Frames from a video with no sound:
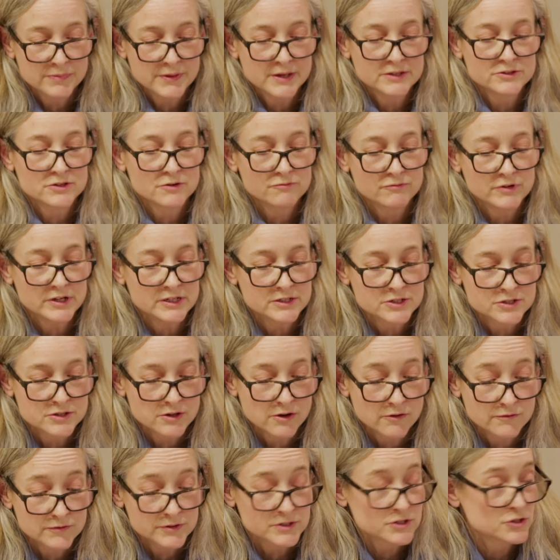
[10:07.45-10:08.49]
as it reached
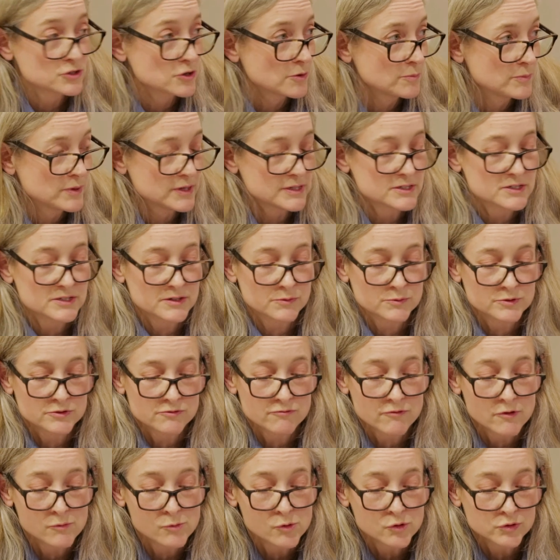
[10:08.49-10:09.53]
the office job list, it was
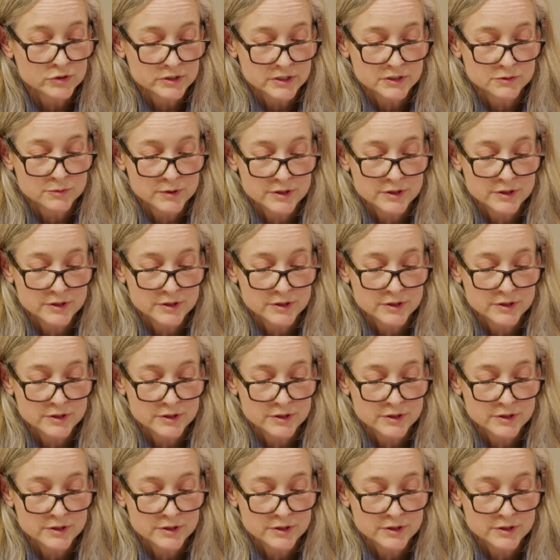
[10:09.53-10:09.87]
rewarded